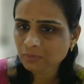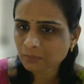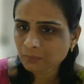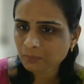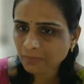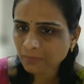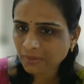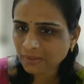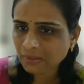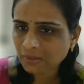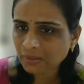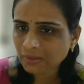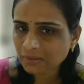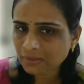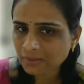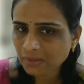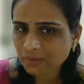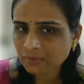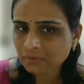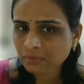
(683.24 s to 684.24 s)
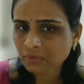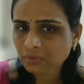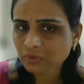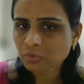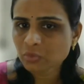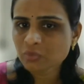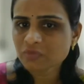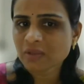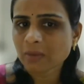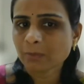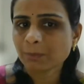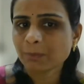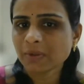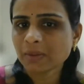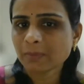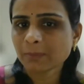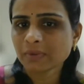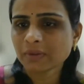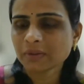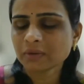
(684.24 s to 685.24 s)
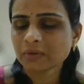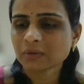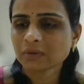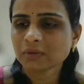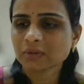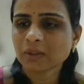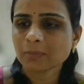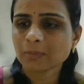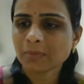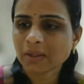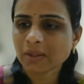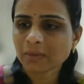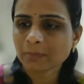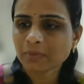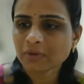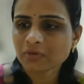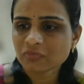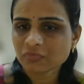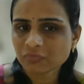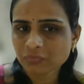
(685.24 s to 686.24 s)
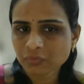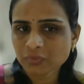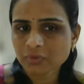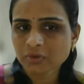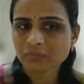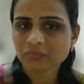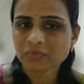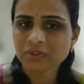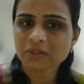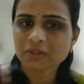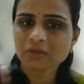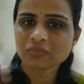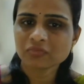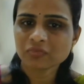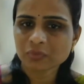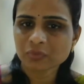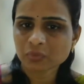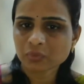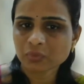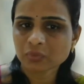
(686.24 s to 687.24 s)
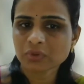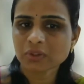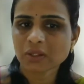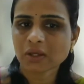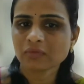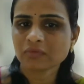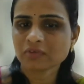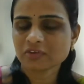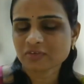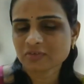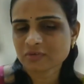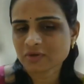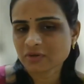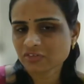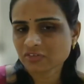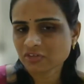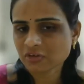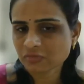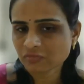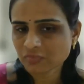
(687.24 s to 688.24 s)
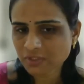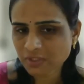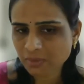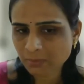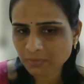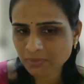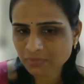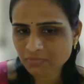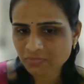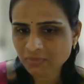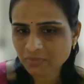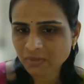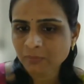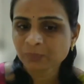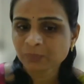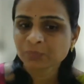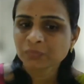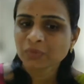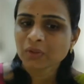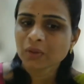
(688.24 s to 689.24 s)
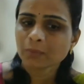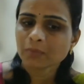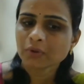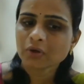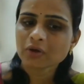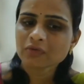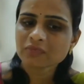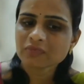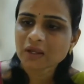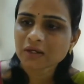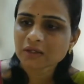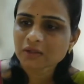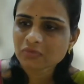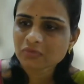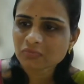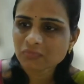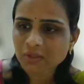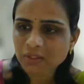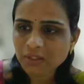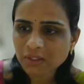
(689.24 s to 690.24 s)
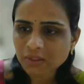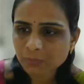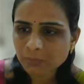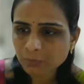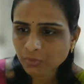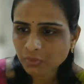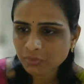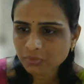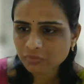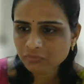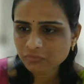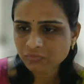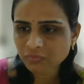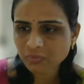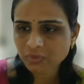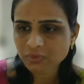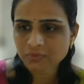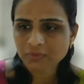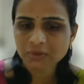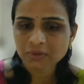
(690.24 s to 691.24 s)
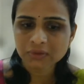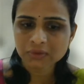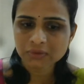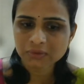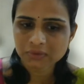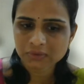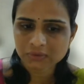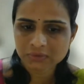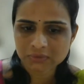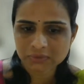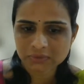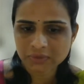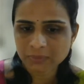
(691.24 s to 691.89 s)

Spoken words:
mainly done to supplement the baby's food with the fruit which is rich in vitamin C, because that is very important for the